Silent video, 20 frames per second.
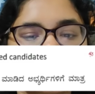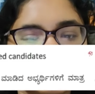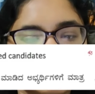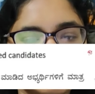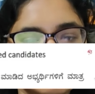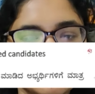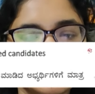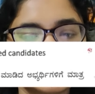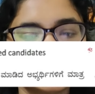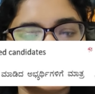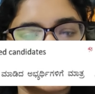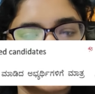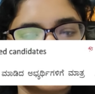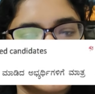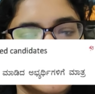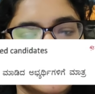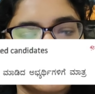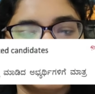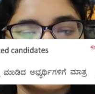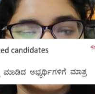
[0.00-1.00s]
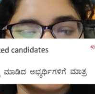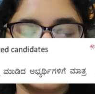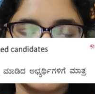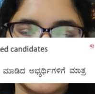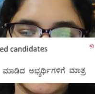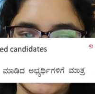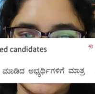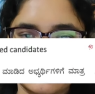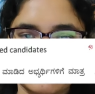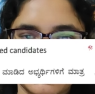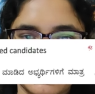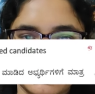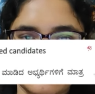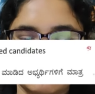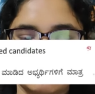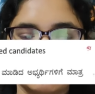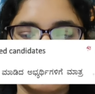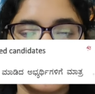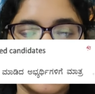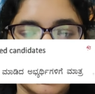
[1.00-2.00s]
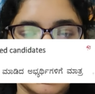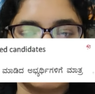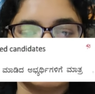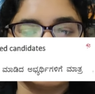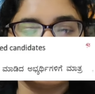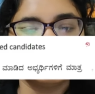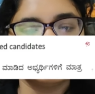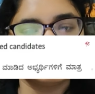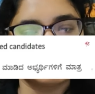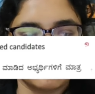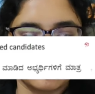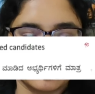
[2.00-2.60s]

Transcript: to 4th September 2024 up to